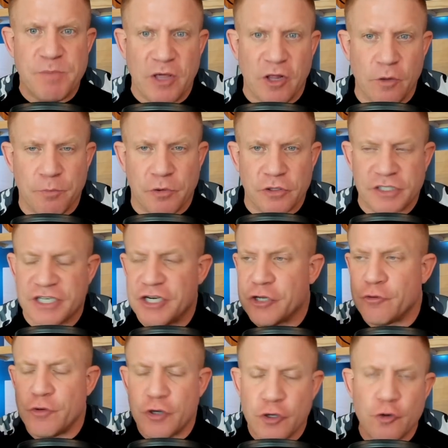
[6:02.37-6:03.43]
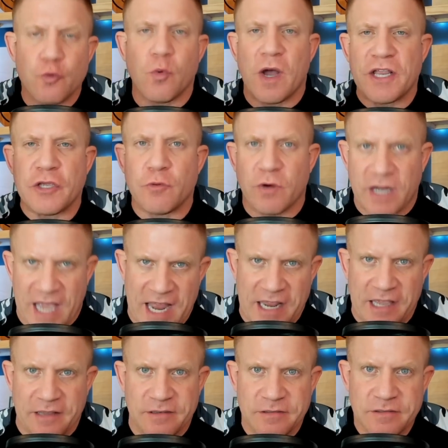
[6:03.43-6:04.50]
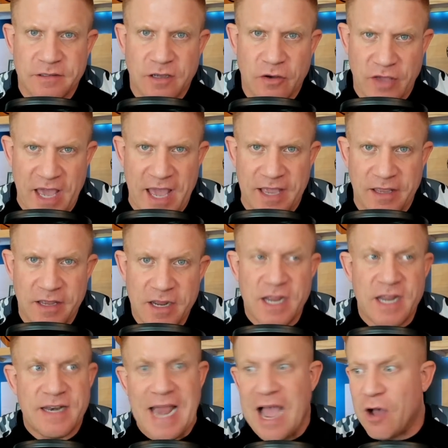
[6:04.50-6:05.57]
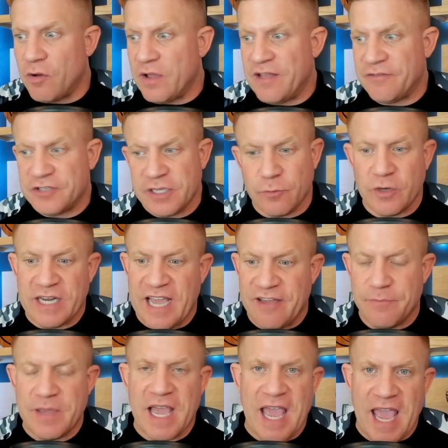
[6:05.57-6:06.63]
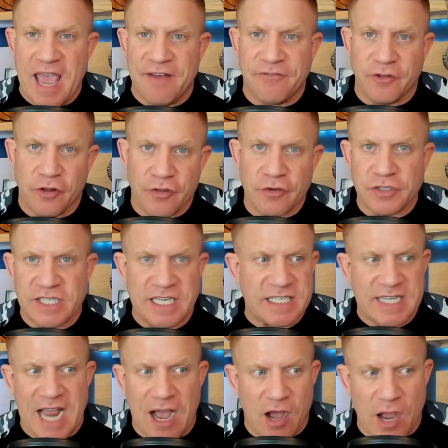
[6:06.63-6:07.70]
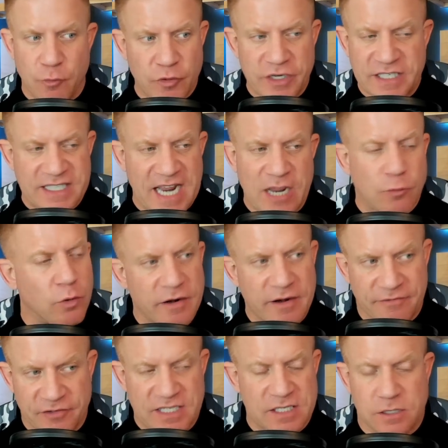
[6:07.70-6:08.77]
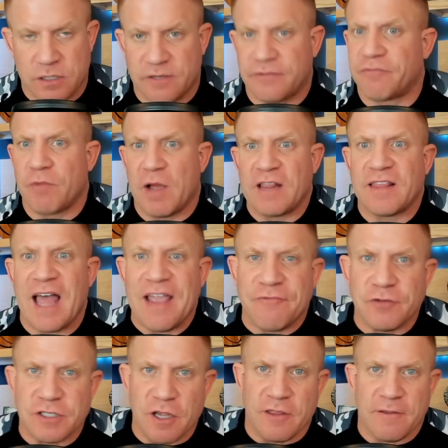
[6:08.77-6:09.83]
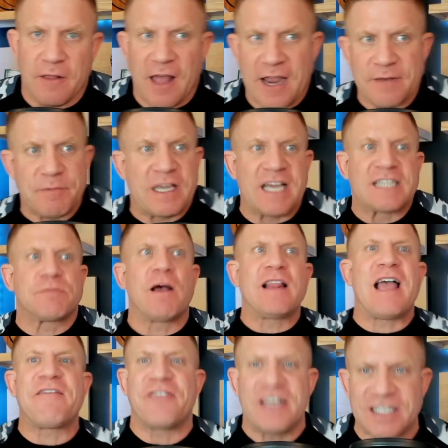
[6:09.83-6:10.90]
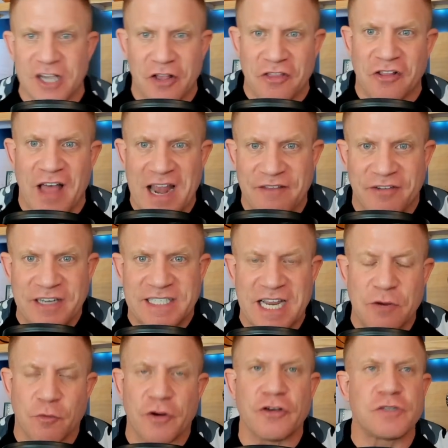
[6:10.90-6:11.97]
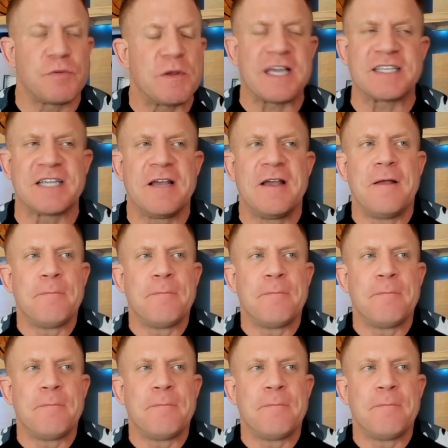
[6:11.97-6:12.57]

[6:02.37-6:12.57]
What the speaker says: pill person, you knew what you were getting. Okay. Now, if someone gave me a handful of those things now, I wouldn't take one if my life was on the line, because my life is on the line if I take one of those, because